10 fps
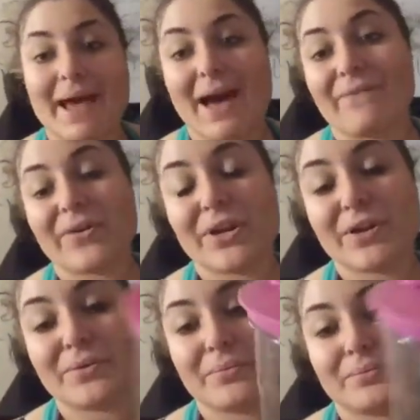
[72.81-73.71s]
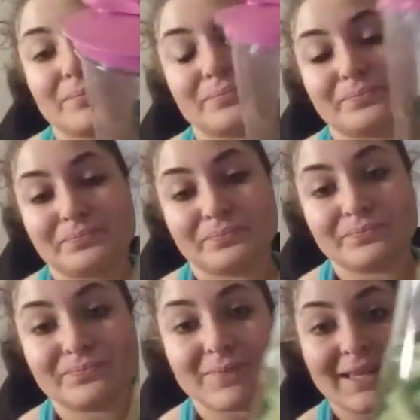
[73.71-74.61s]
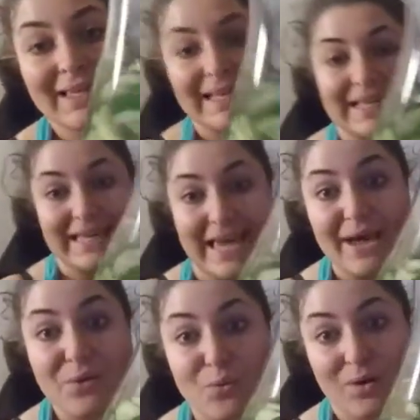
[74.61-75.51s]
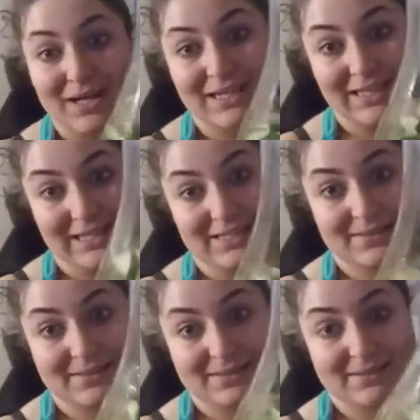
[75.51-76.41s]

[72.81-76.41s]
I have for you, get one of these.